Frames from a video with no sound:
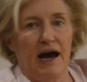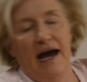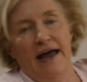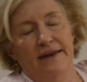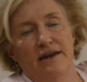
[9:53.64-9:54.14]

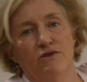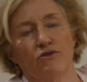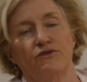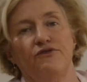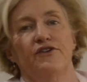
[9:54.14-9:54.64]
and
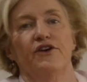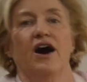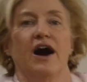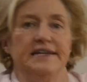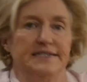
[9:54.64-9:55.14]
look for
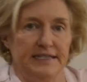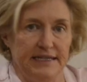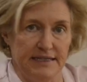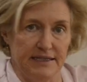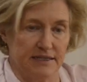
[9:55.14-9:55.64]

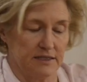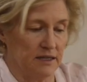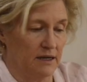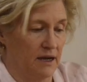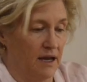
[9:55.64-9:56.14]

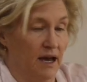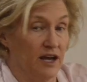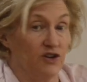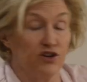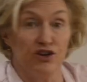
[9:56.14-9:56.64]
ideas.
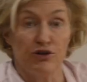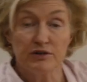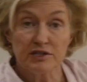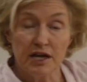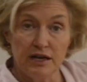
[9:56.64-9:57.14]
You can
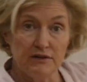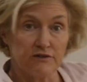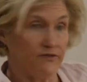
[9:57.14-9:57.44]
also look